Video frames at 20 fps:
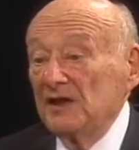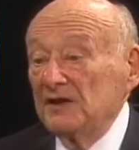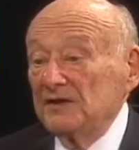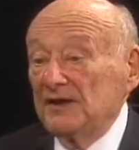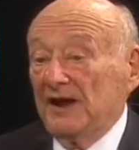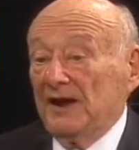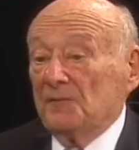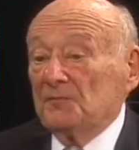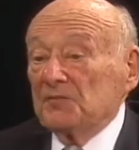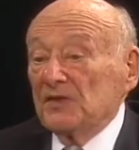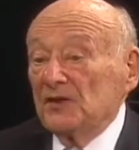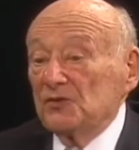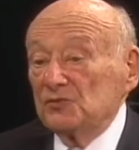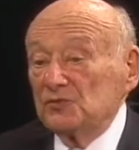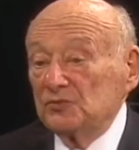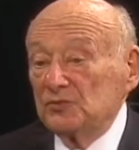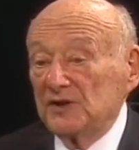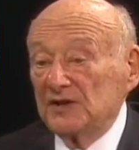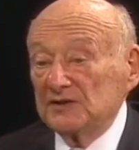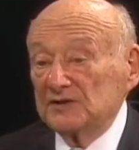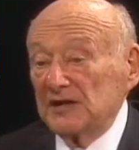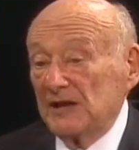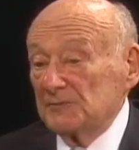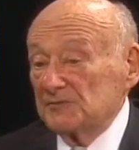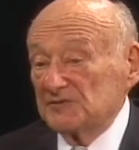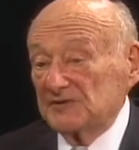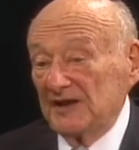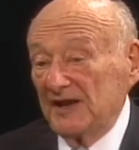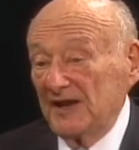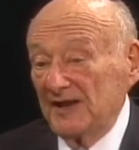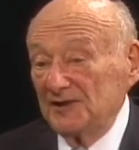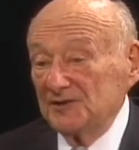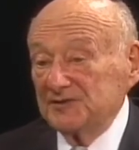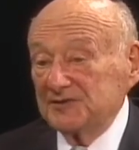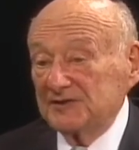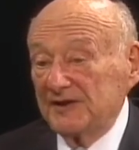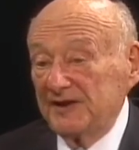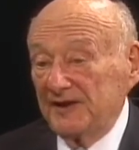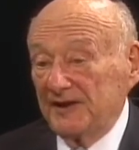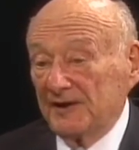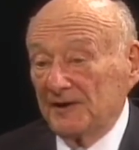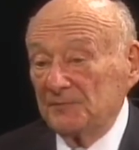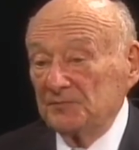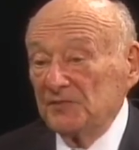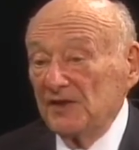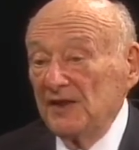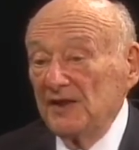Now, when it comes to health care,